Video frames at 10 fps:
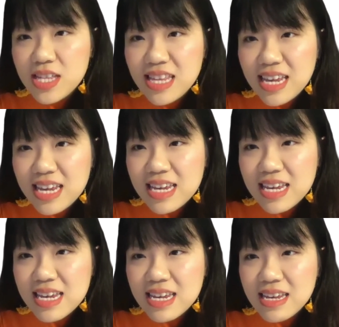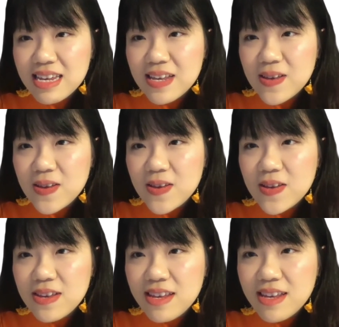
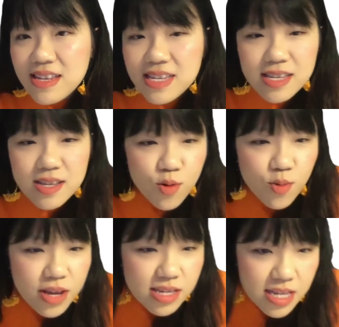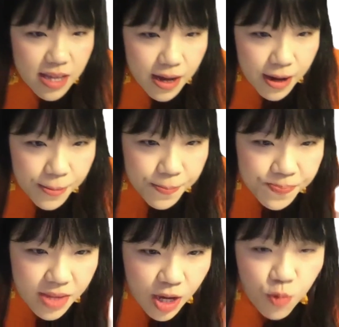is, oh, where is it?
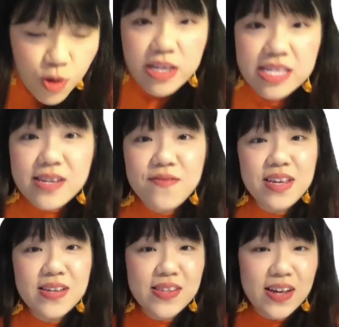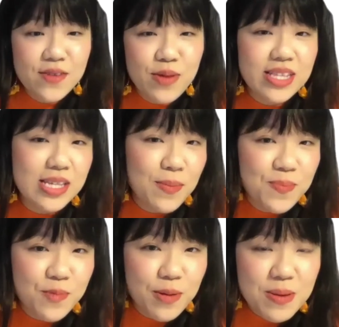We received this
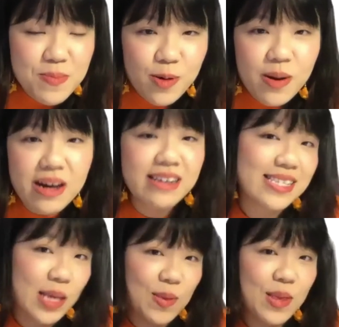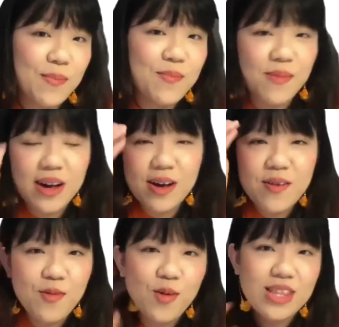when people signed up
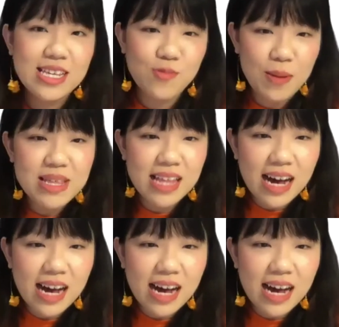for this webinar.